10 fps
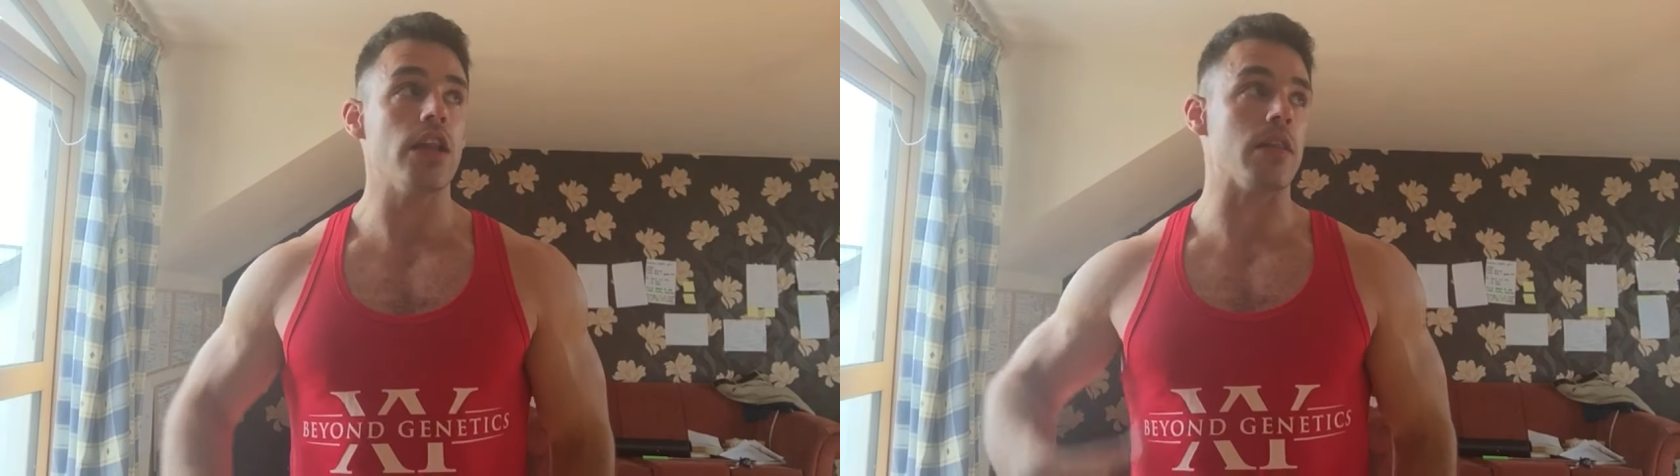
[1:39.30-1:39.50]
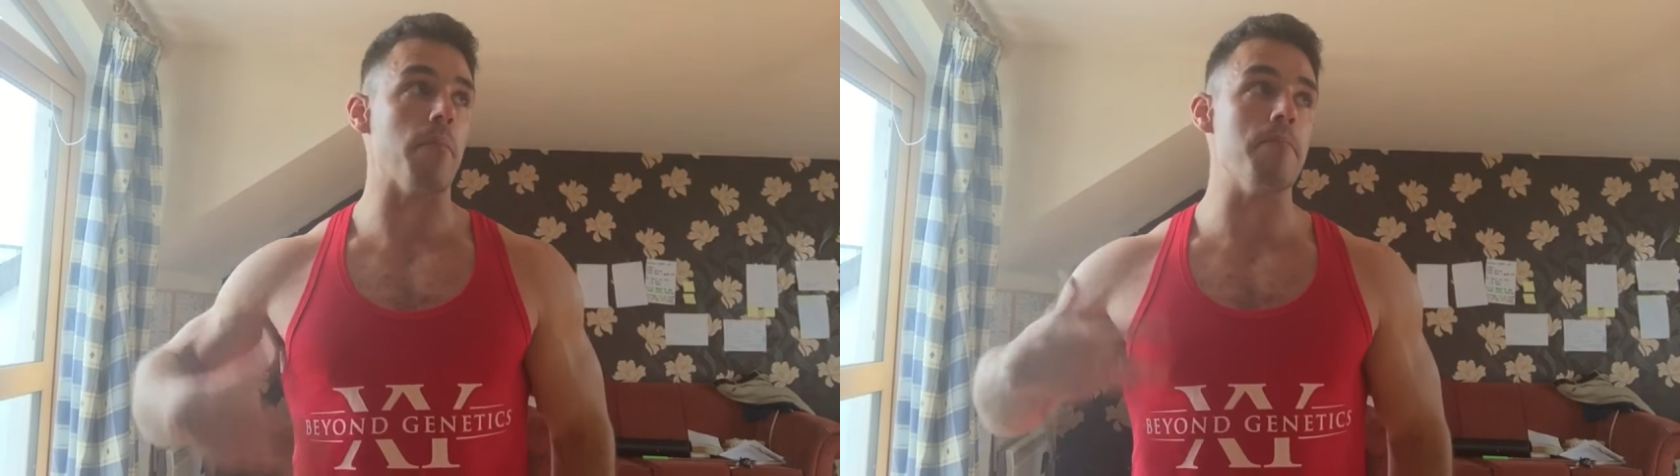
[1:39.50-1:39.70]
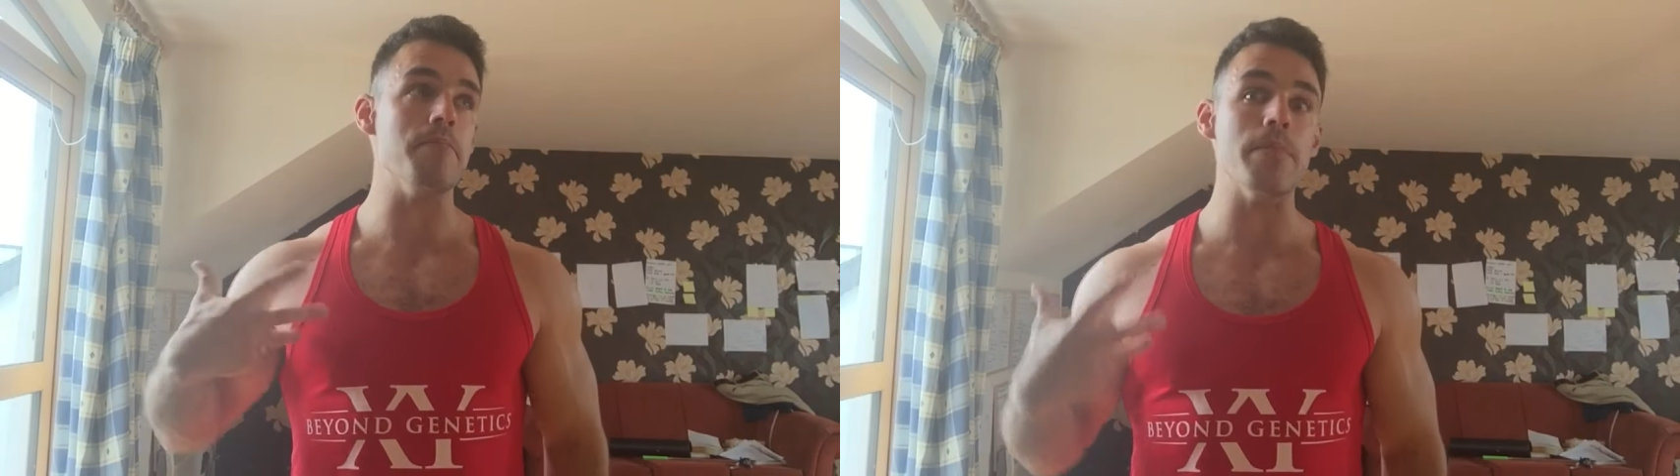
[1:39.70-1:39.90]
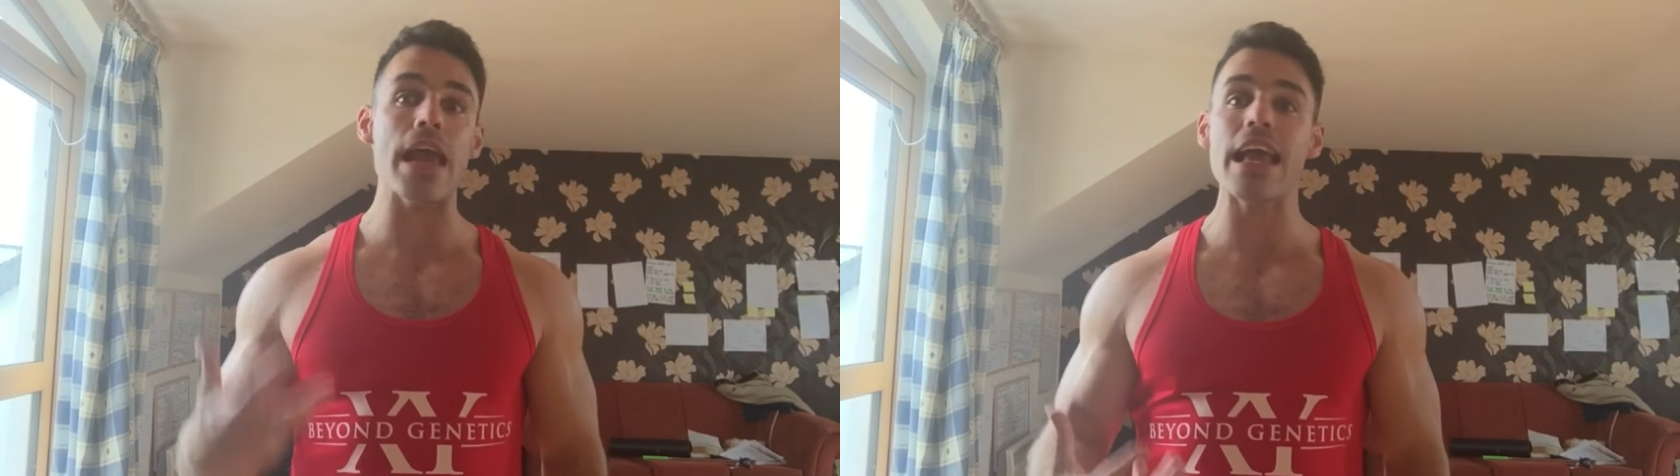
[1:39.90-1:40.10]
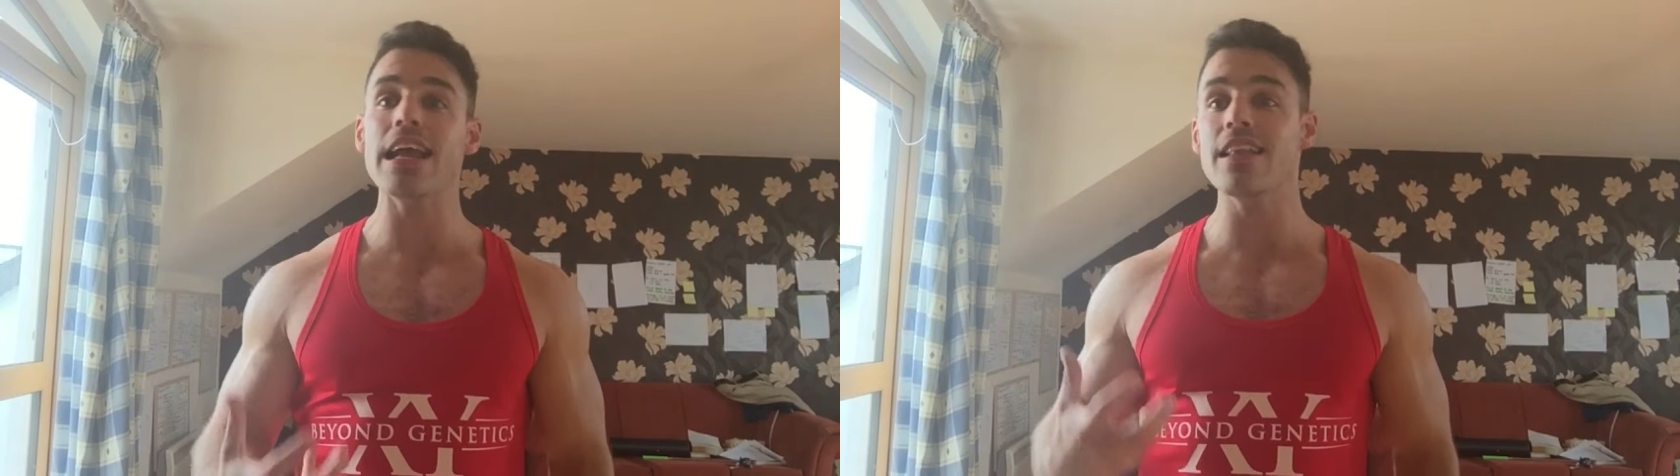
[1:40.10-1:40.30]
the
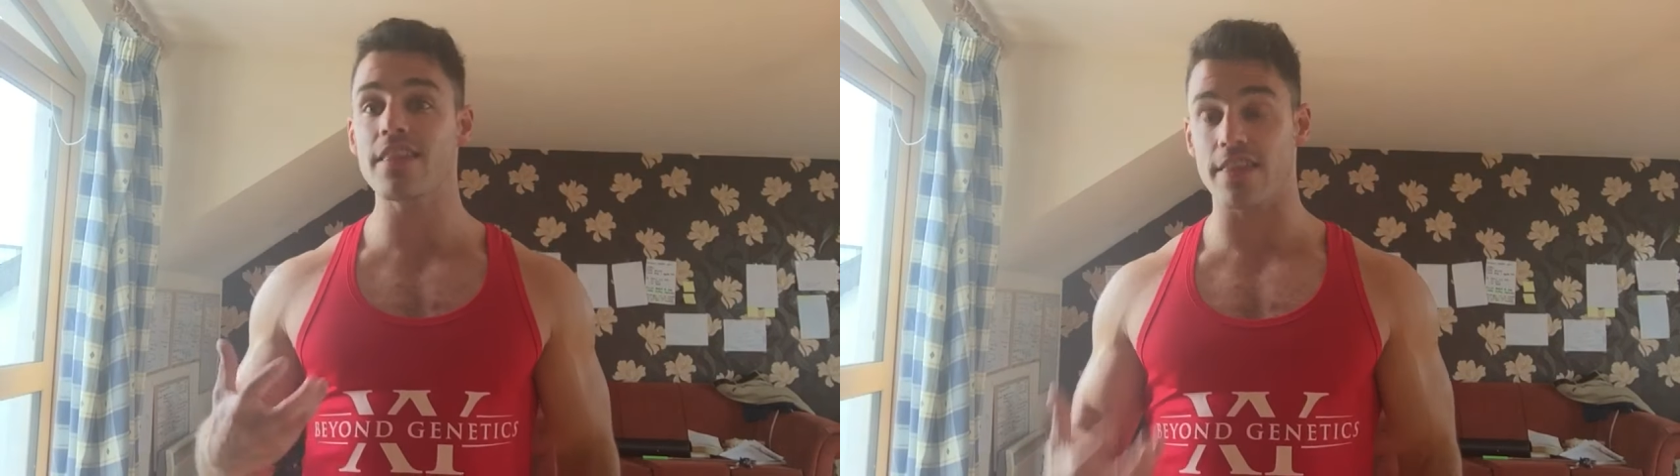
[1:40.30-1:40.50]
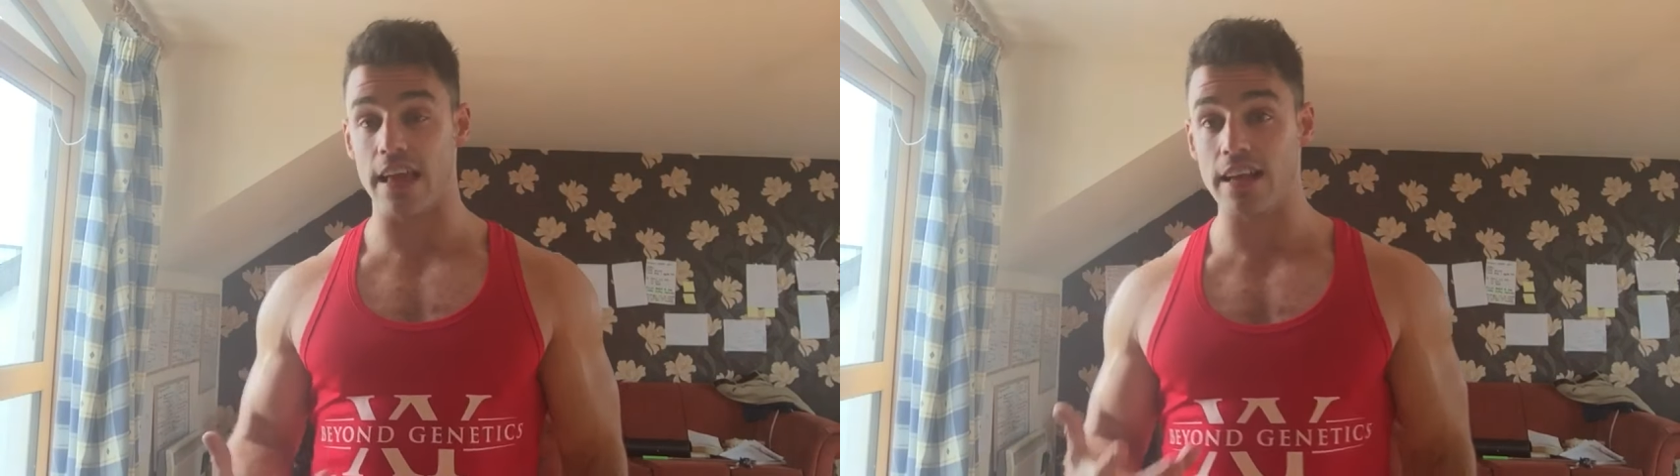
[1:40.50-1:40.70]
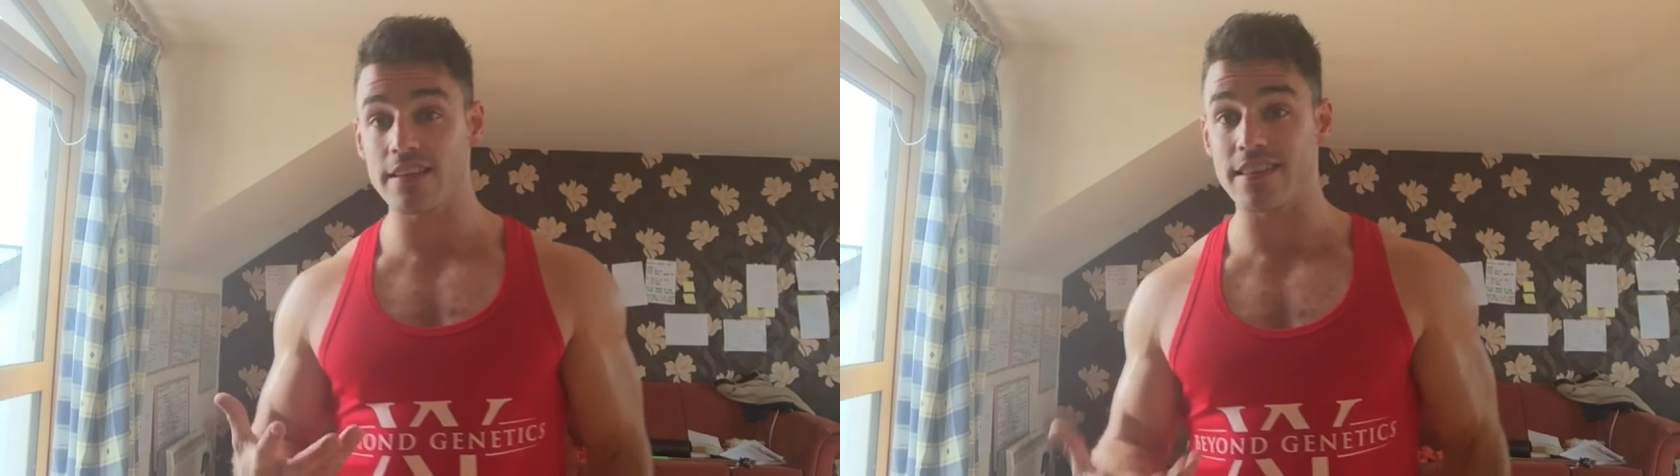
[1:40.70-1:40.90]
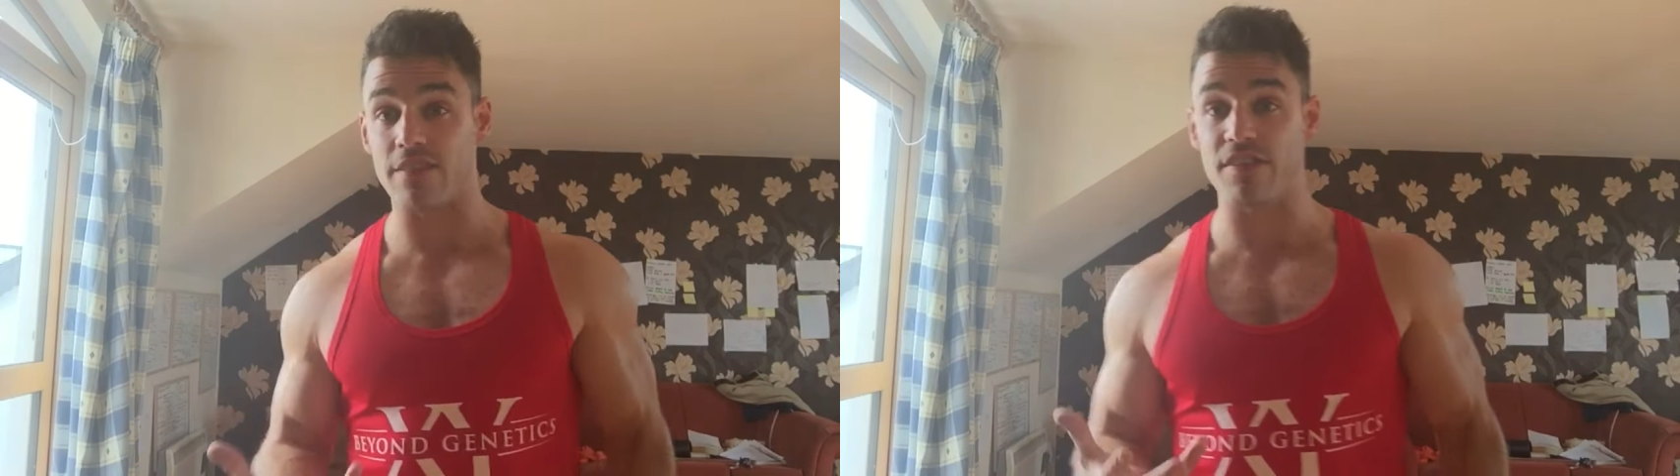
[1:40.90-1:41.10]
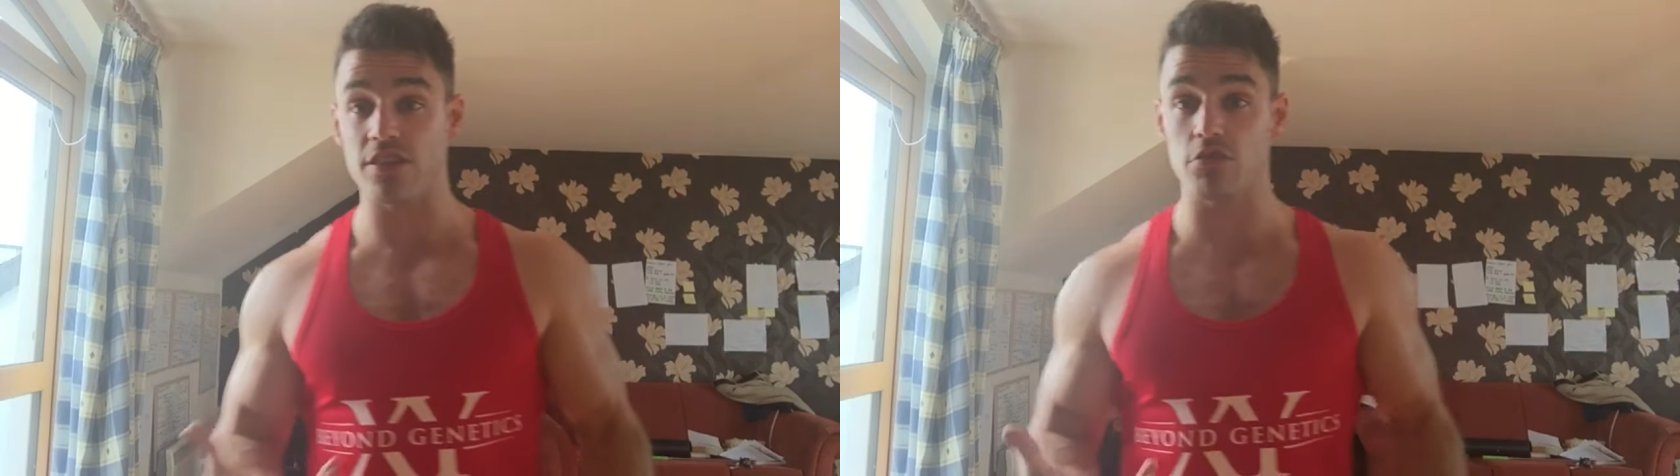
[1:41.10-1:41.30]
main things
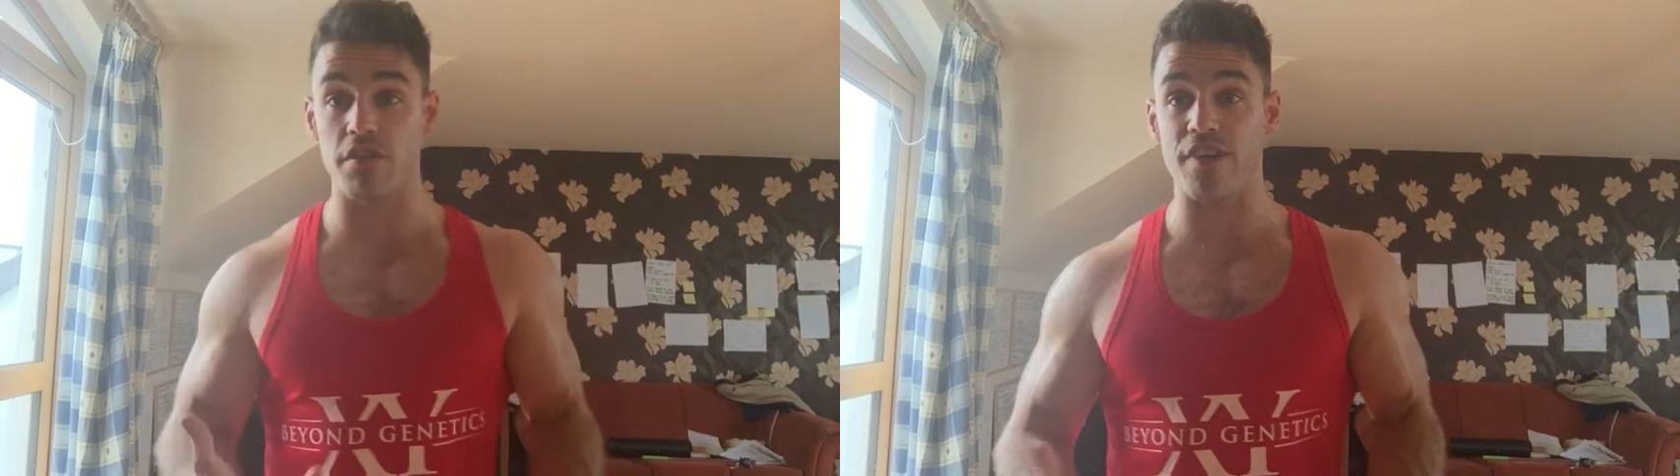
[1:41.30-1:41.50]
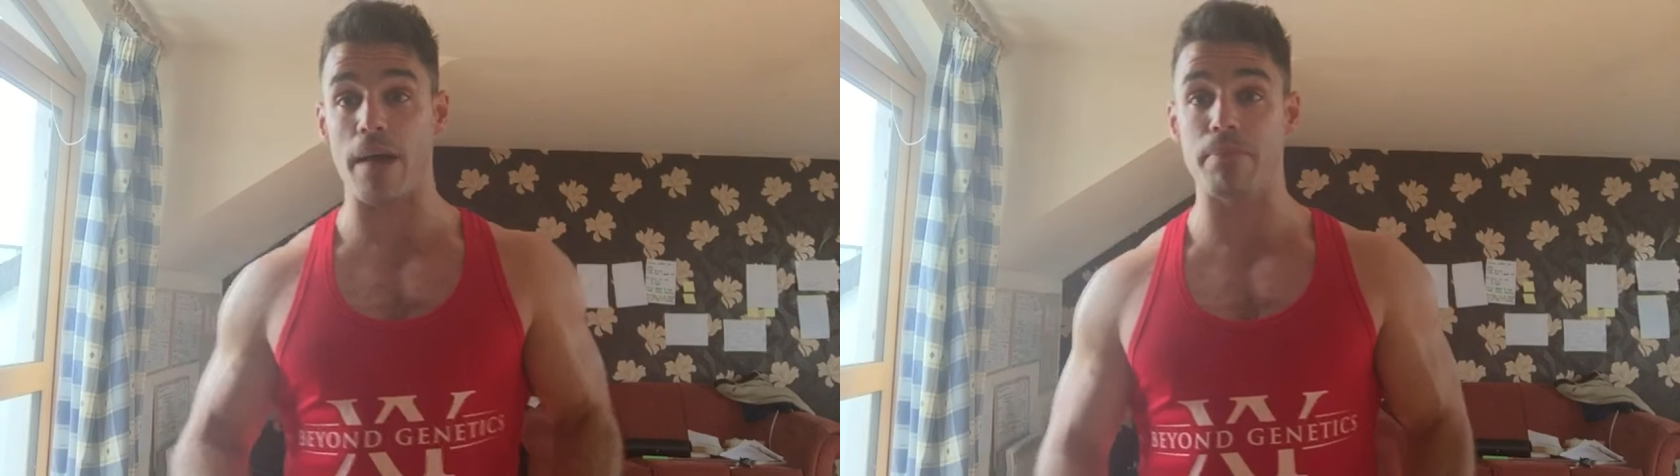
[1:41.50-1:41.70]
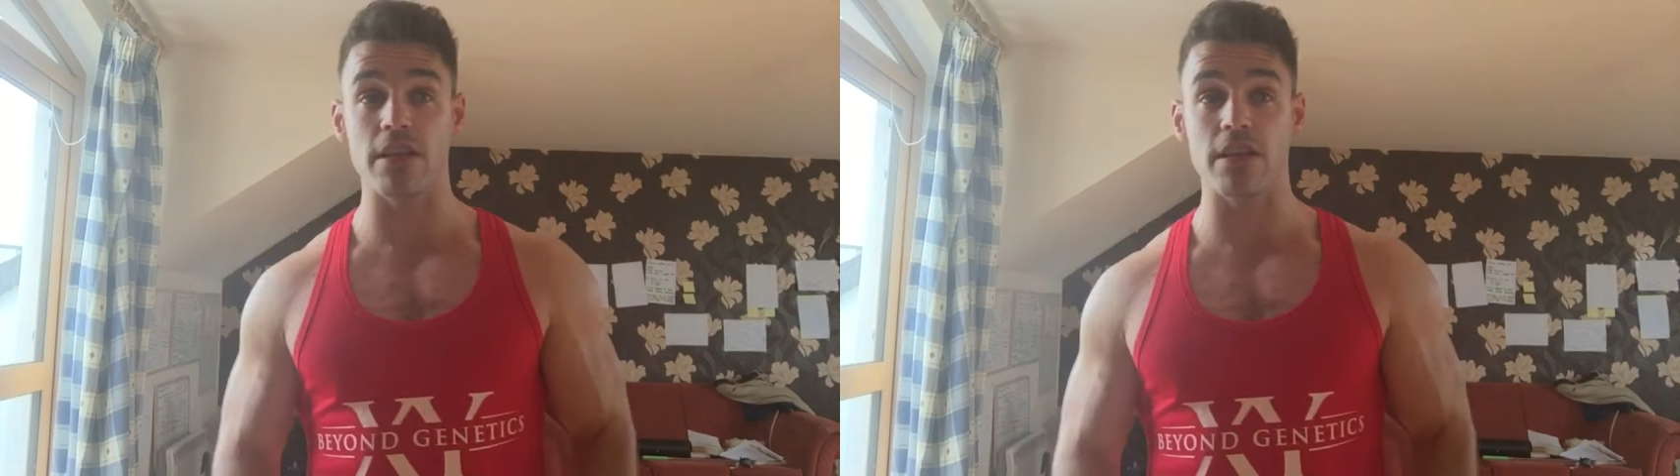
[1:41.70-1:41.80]
that visceral fat